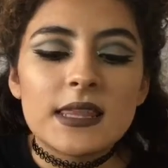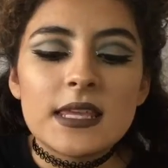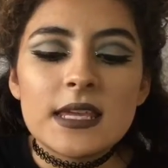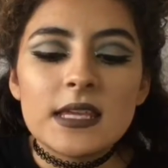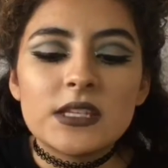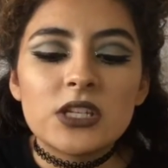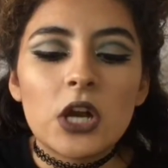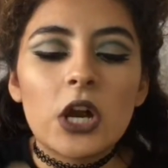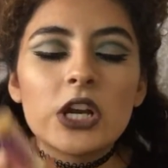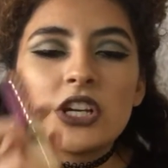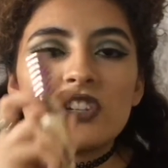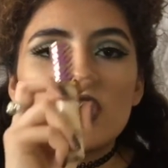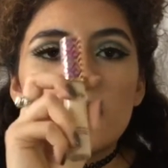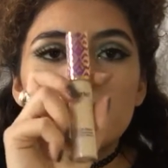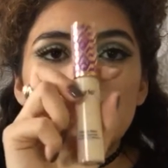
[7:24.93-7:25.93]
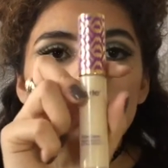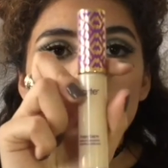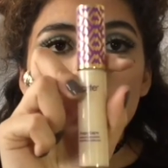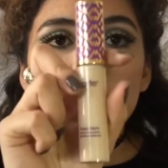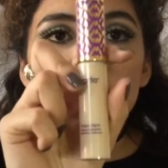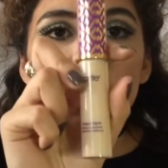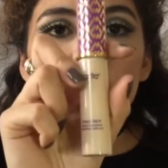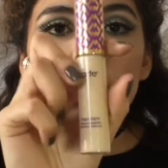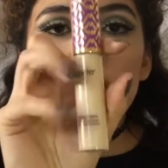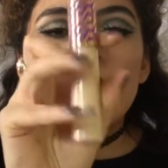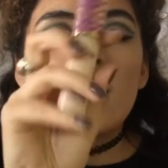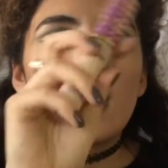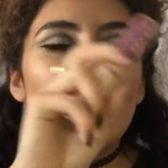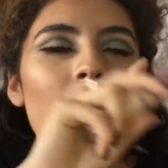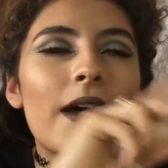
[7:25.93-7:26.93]
The Tarte Shape Tape
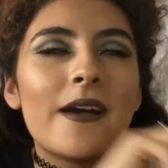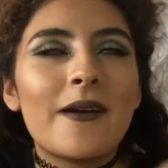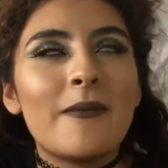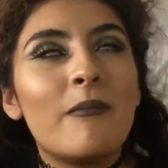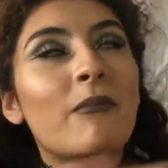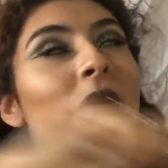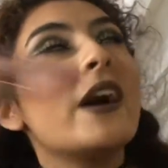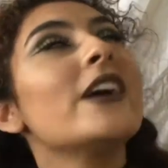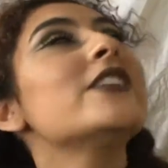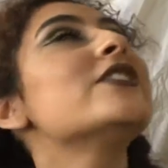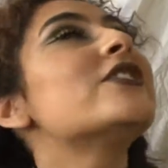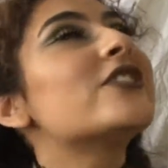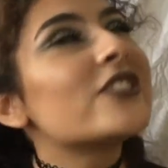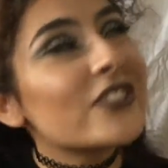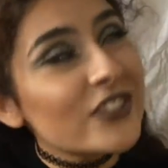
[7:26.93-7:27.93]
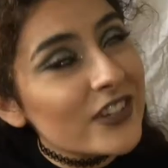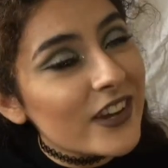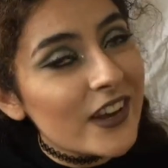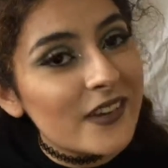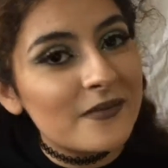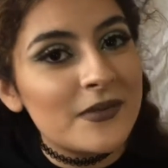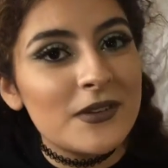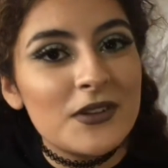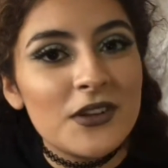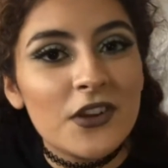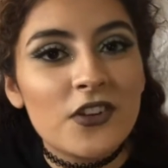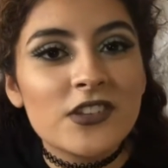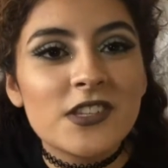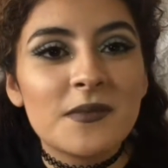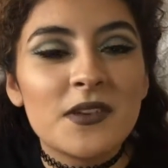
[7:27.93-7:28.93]
Concealer. A bunch of beauty
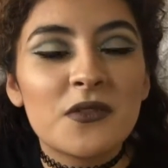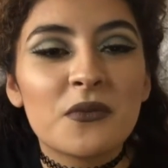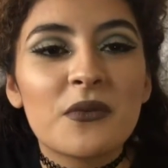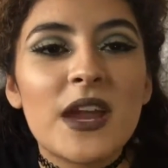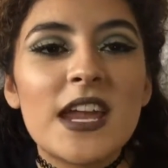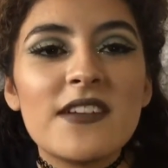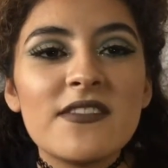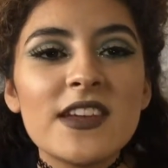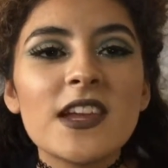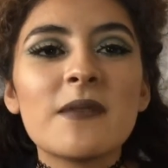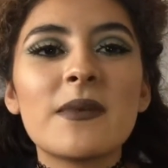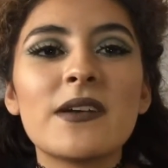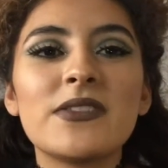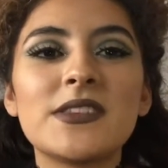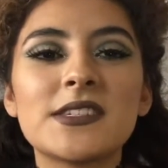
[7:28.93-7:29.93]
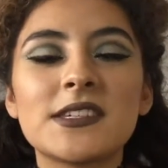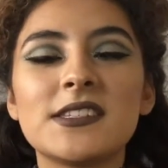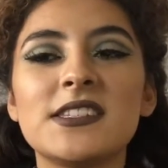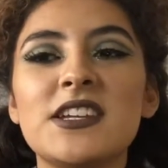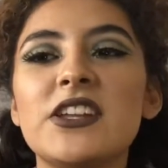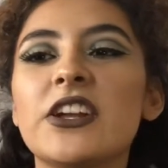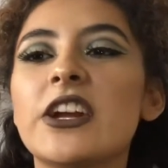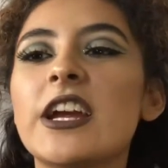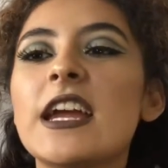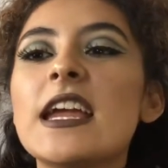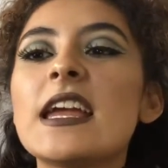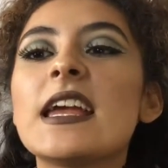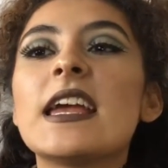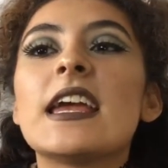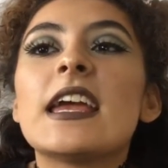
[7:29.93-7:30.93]
gurus have been raving about this concealer.
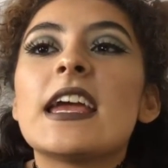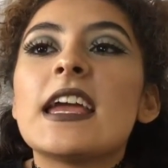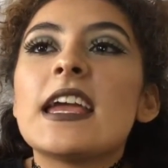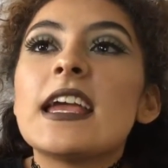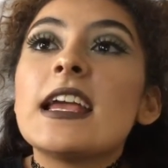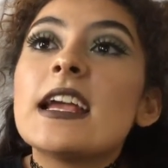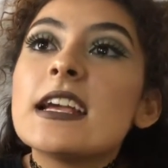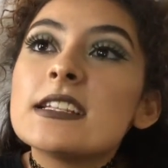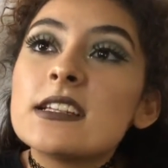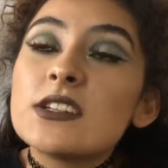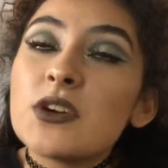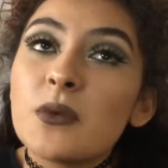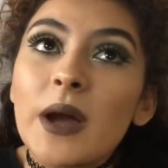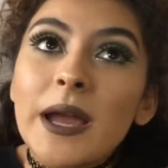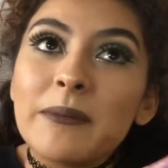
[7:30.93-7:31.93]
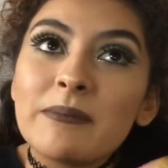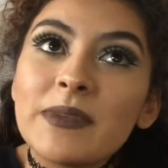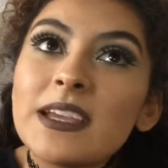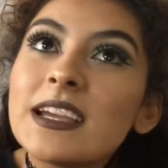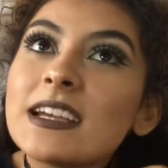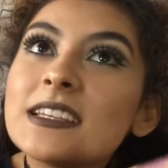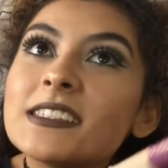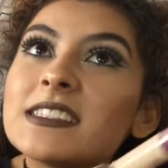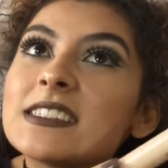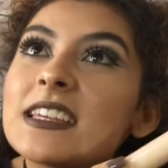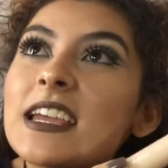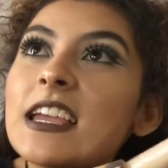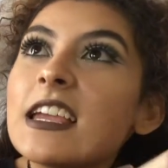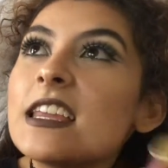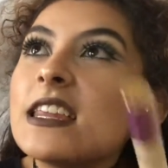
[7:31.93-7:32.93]
And I know why, because
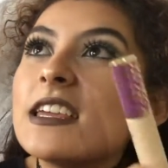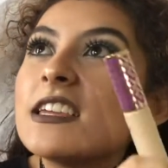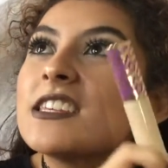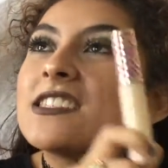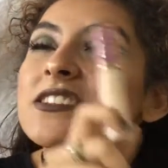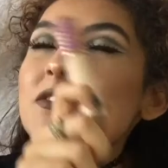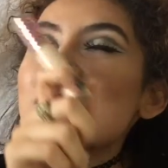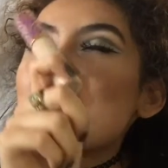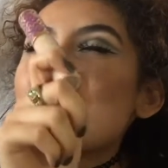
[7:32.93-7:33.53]
it is